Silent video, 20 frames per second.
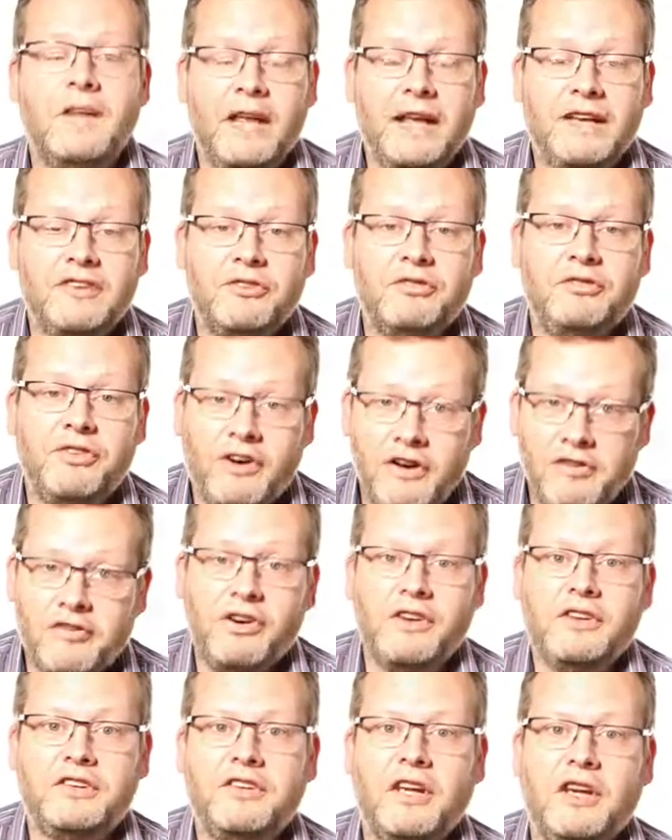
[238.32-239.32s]
is a very,
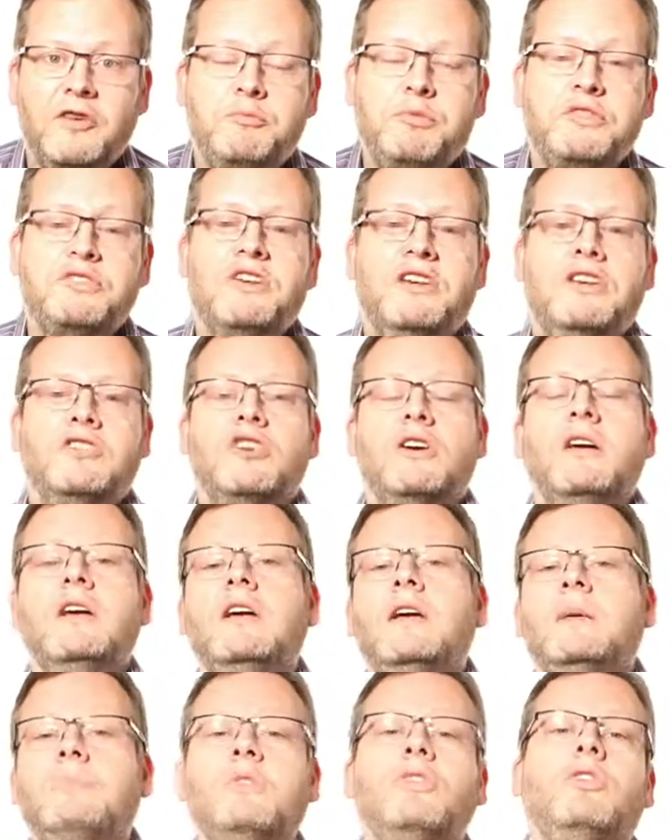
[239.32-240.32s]
very safe procedure,
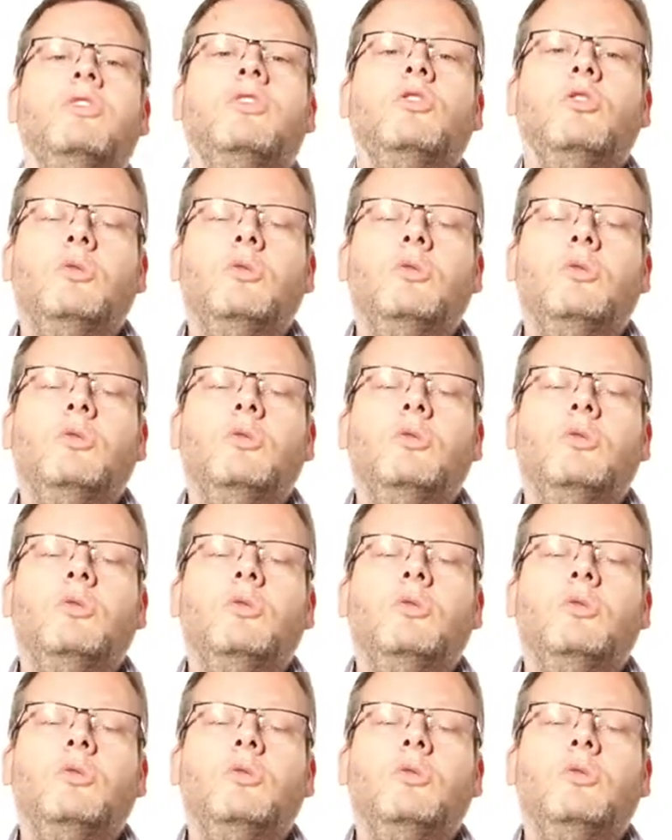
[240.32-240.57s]
but there are